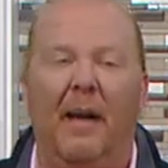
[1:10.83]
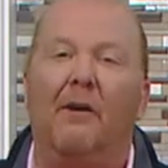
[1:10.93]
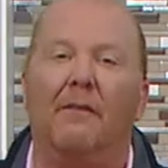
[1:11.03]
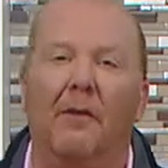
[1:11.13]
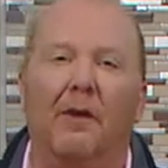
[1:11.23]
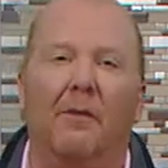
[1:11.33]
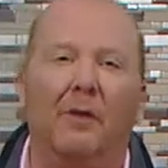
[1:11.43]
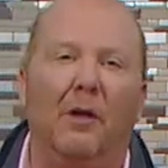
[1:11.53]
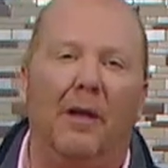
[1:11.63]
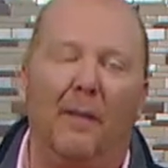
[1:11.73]
better for their
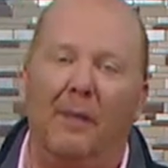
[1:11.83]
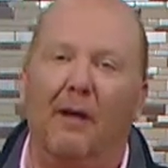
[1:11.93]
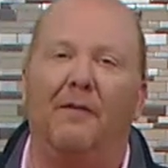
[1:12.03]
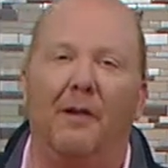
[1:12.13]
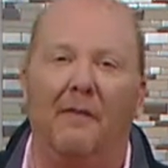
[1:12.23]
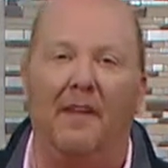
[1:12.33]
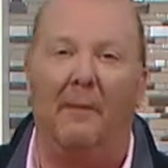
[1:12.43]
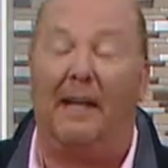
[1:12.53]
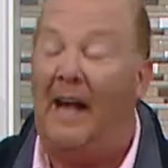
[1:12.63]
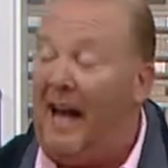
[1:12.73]
community and better for their
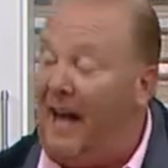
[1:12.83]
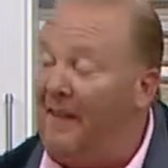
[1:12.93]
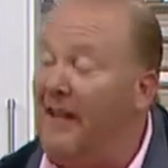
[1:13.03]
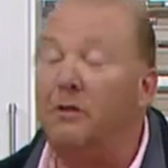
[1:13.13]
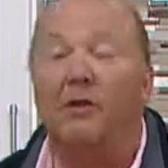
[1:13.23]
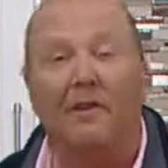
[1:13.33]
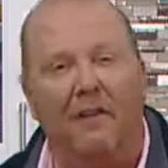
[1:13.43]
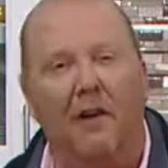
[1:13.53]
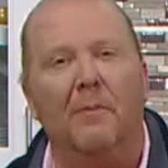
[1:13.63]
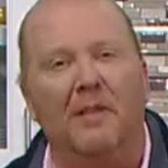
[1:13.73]
family. And that's what the
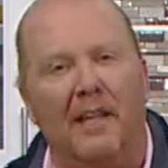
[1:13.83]
farm to